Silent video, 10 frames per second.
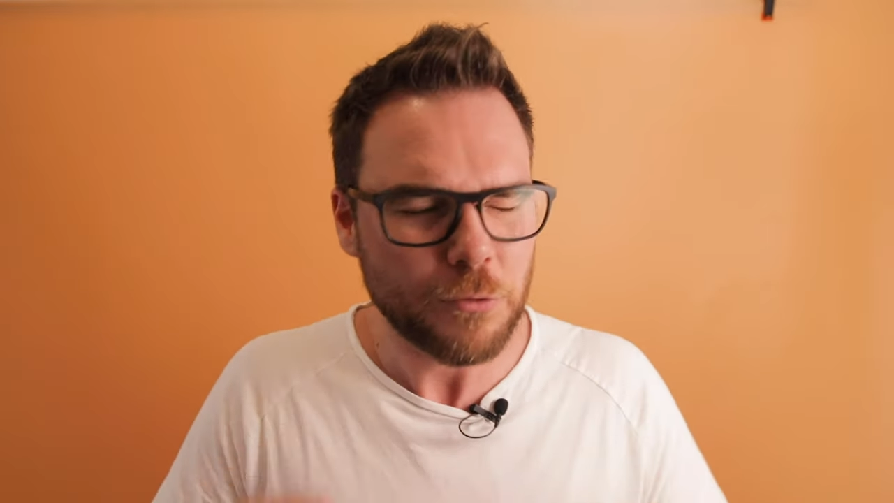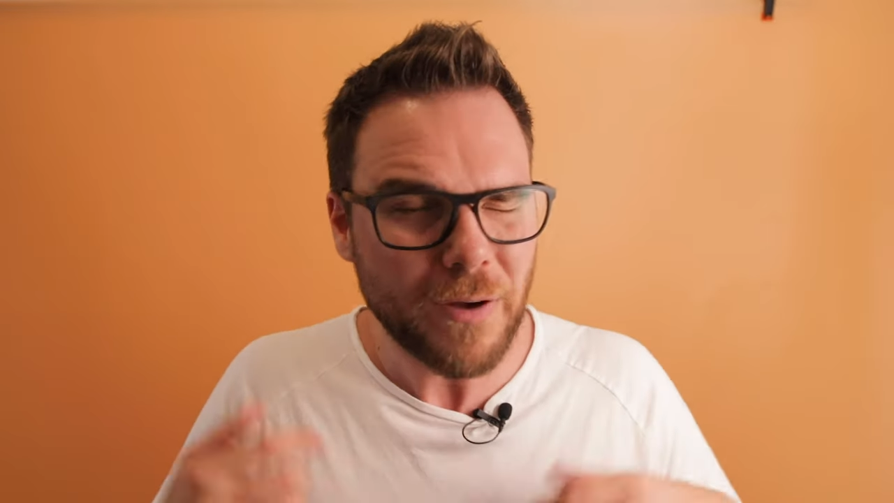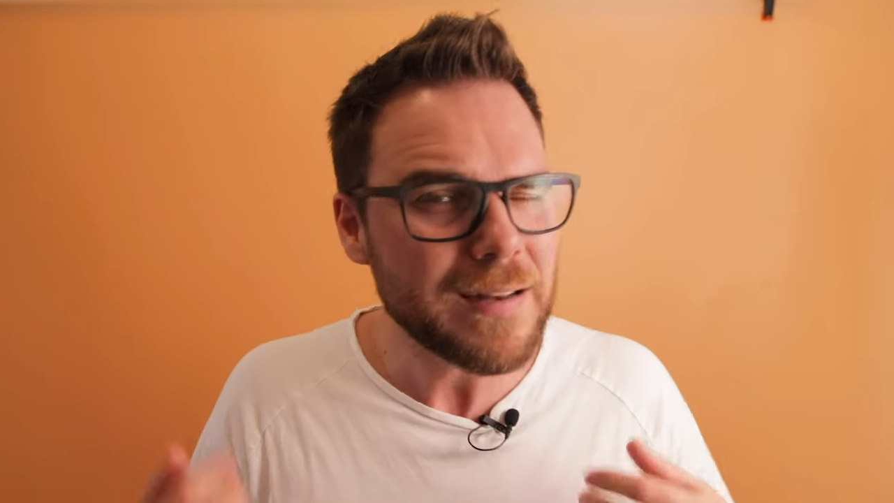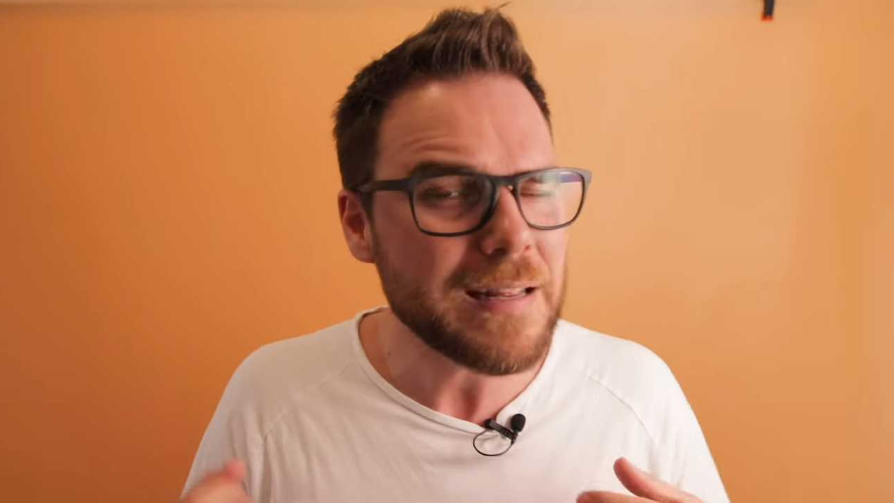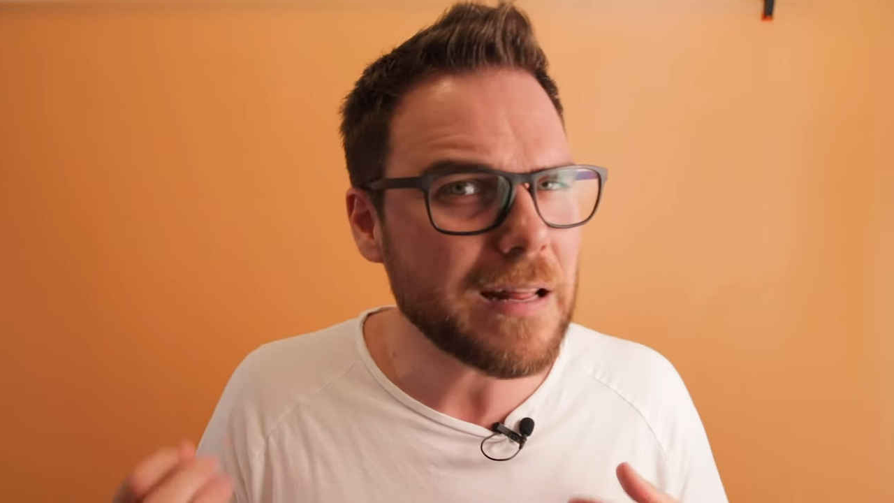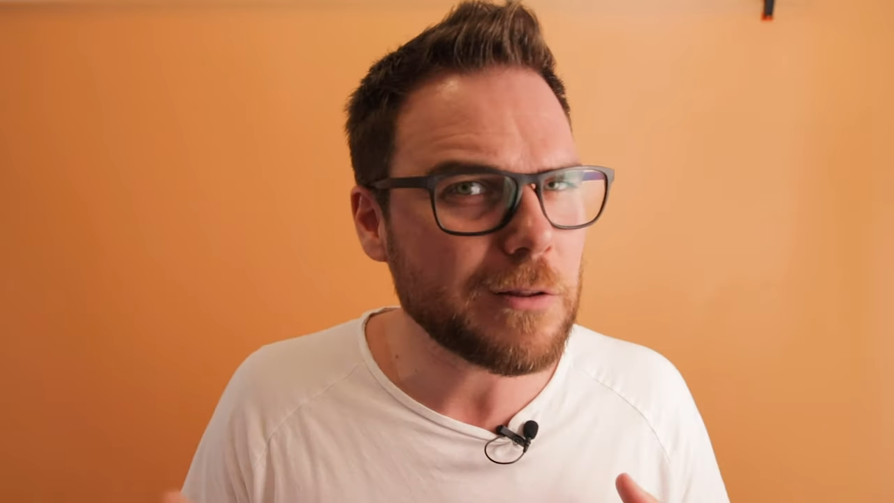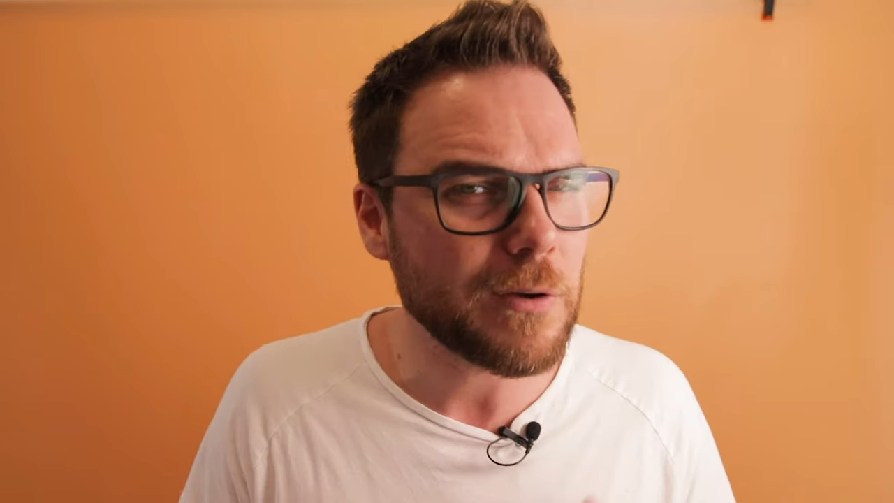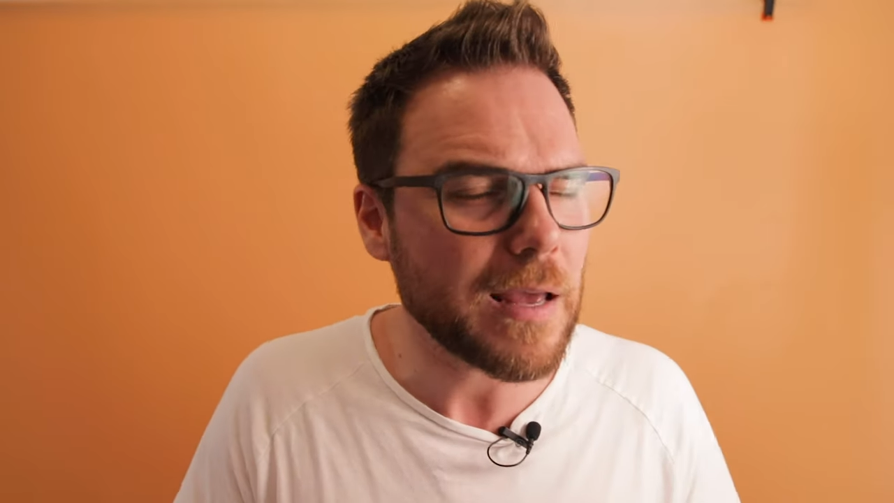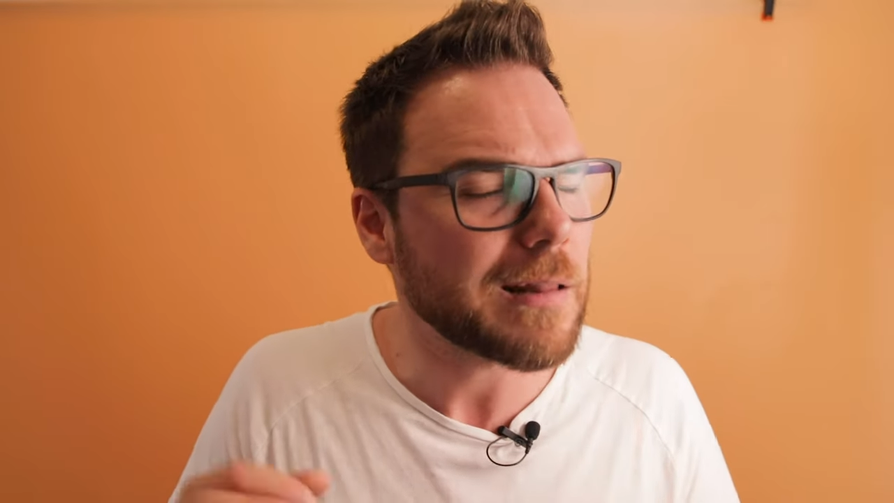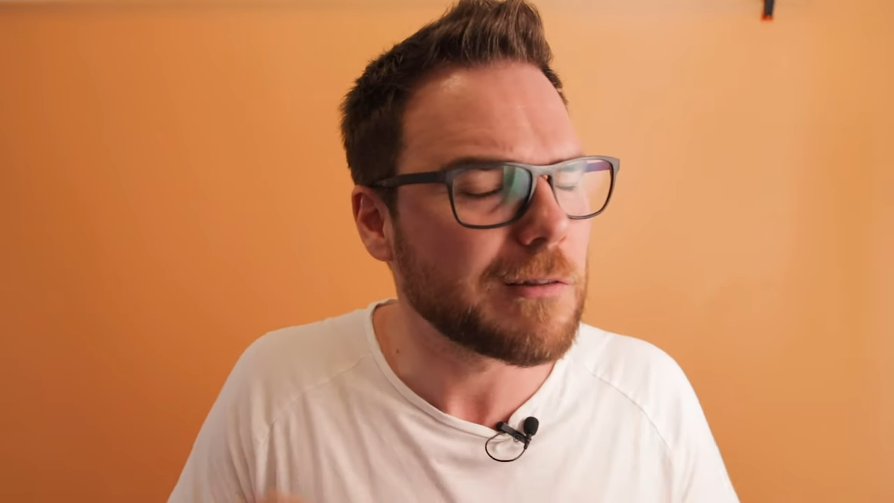So I needed
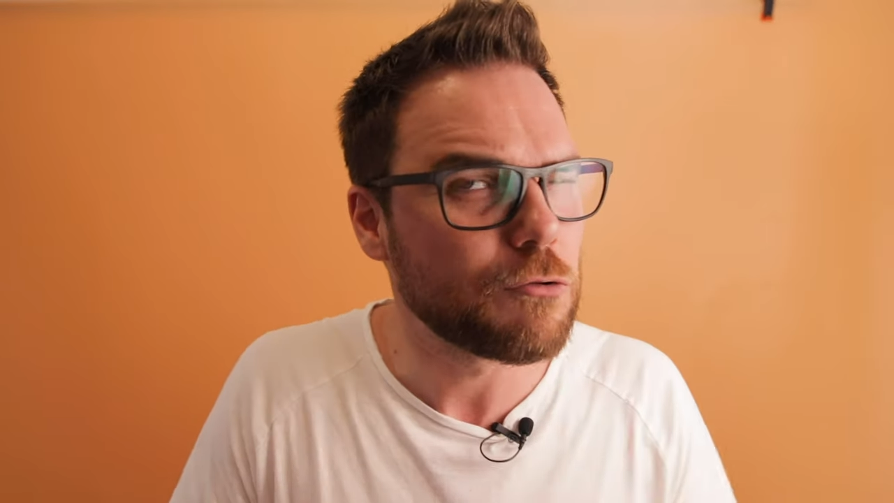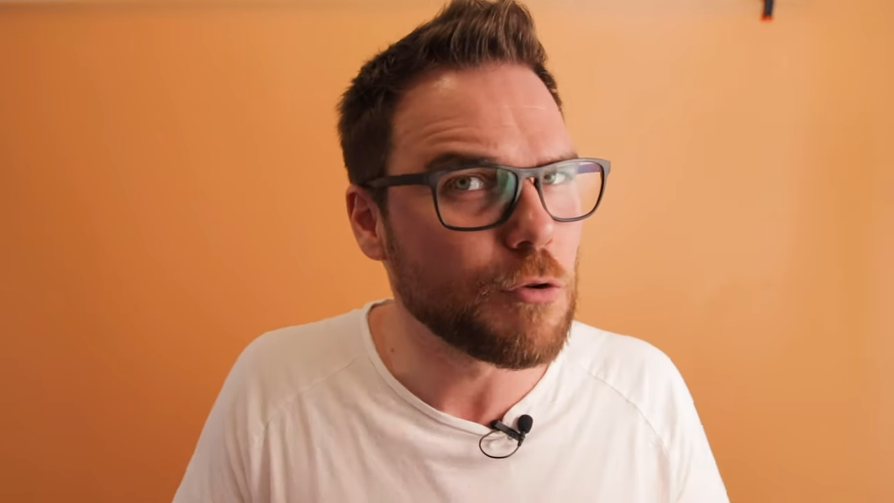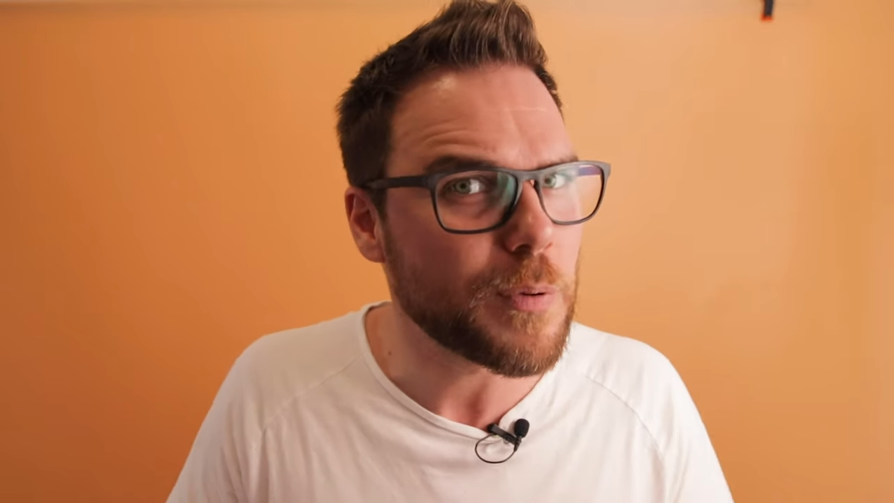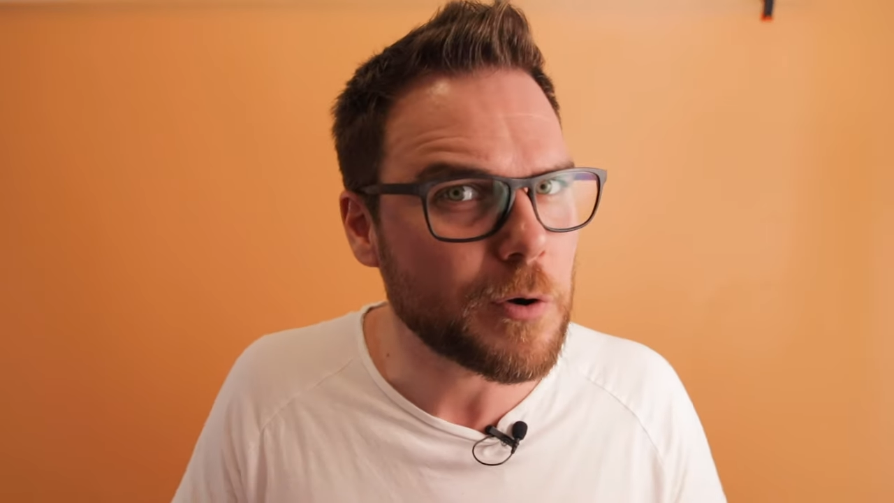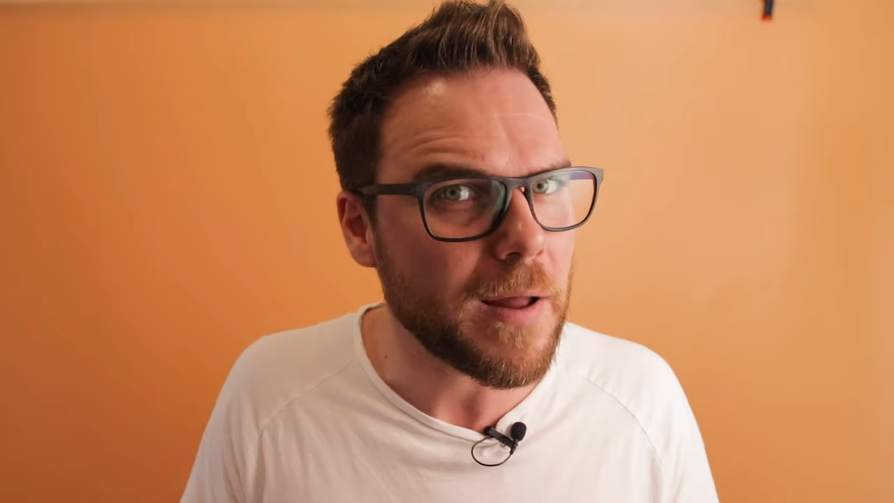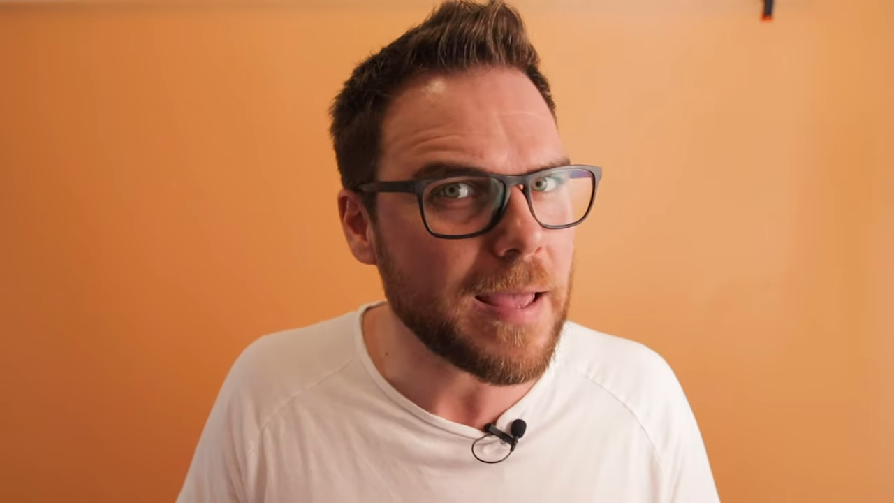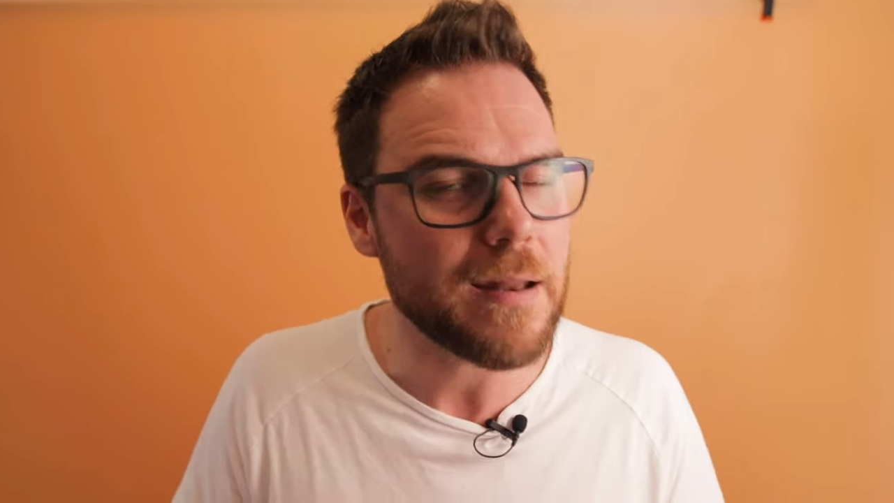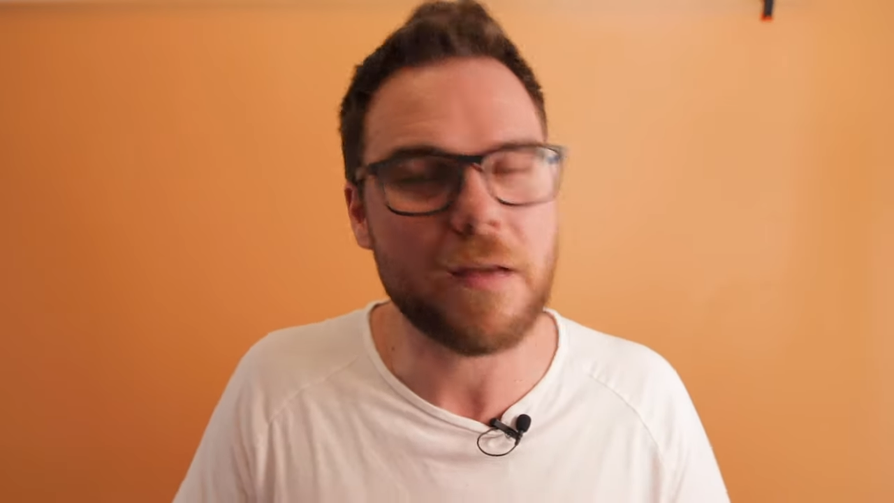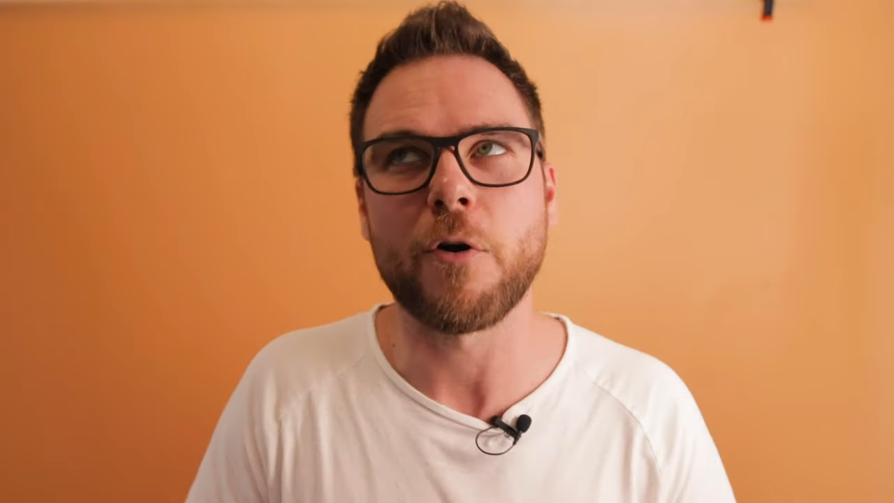to get super creative